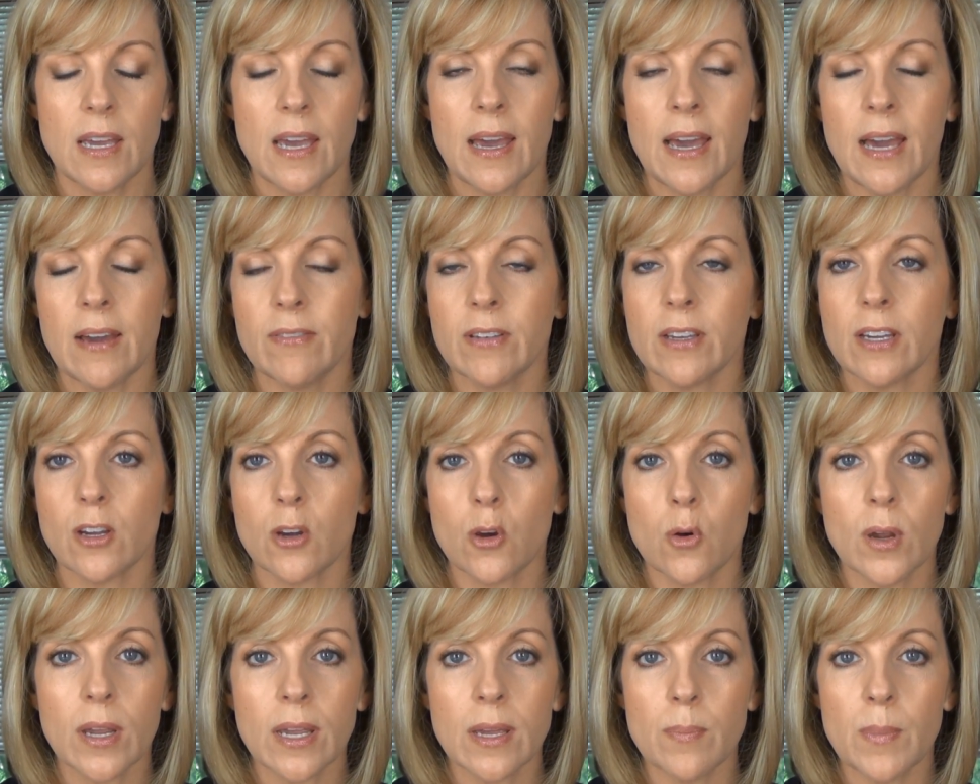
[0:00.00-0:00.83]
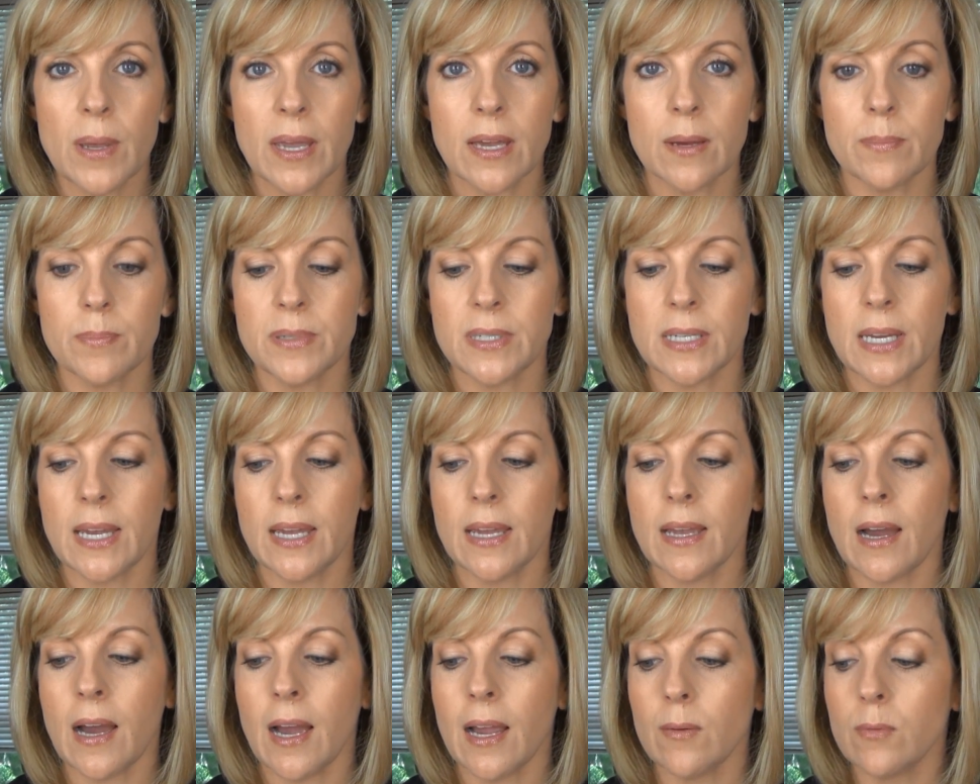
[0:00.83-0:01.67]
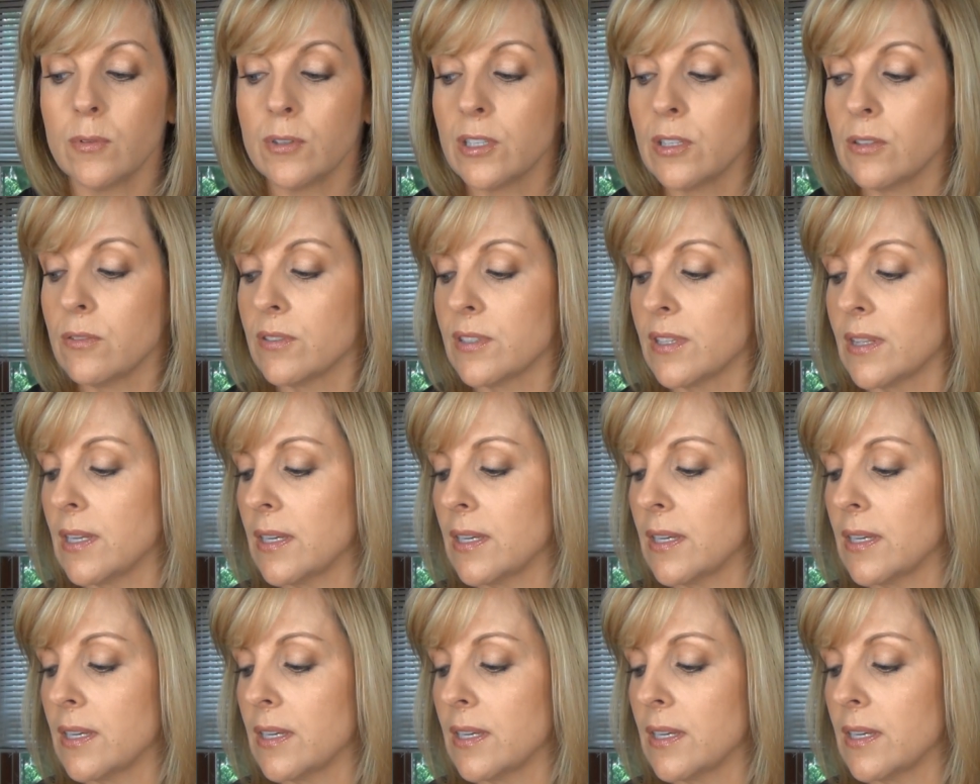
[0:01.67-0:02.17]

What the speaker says: having a quick makeup day, I will use